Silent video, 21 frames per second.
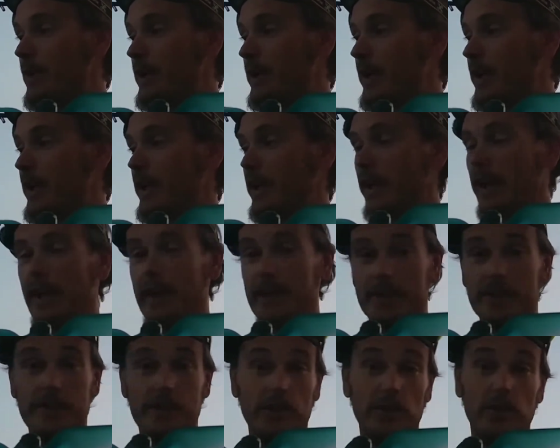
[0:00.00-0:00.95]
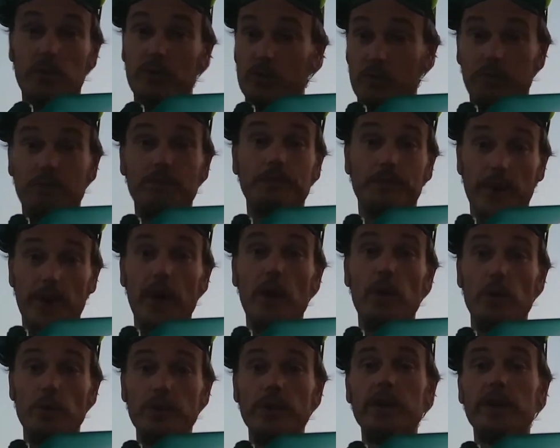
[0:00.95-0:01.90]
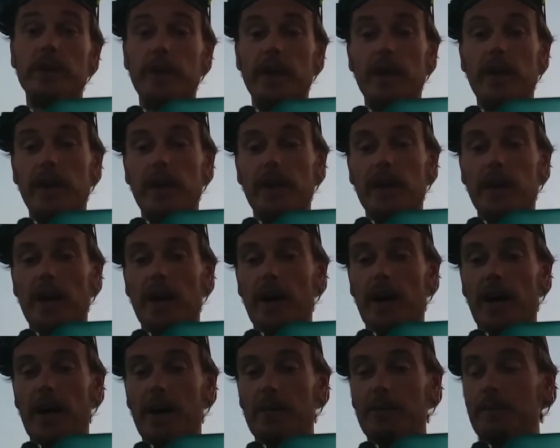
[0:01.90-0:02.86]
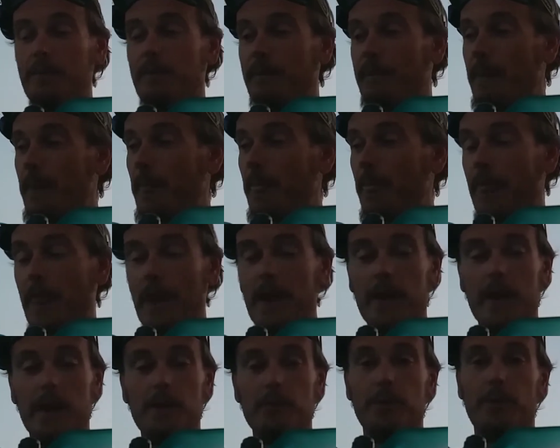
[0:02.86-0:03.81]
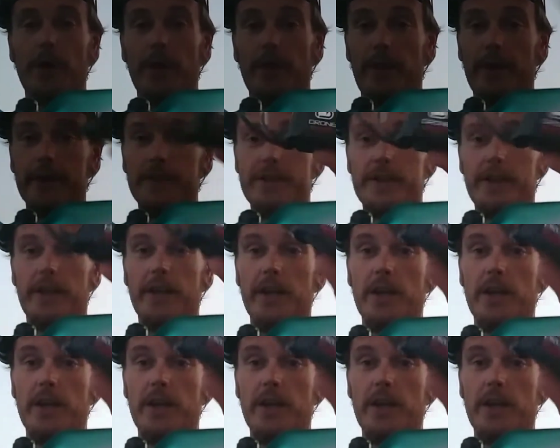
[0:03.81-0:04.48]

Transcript: it still goes. But this thing